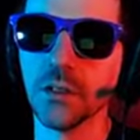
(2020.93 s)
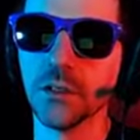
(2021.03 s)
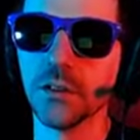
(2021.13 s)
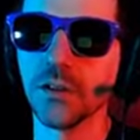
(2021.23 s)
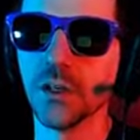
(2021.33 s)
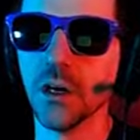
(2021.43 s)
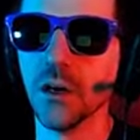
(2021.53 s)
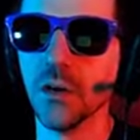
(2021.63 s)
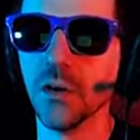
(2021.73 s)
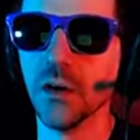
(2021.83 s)

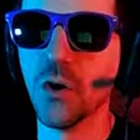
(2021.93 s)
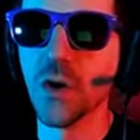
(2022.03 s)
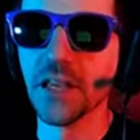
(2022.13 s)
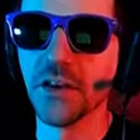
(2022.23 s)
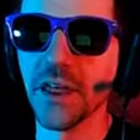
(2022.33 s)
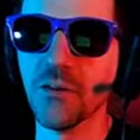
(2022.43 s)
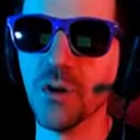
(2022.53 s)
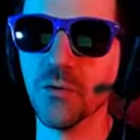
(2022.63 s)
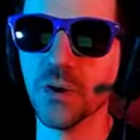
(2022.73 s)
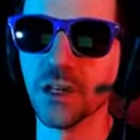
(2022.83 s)
So, oh wait, no, that
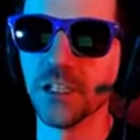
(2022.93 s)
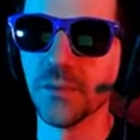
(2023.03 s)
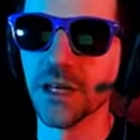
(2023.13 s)
won't work because my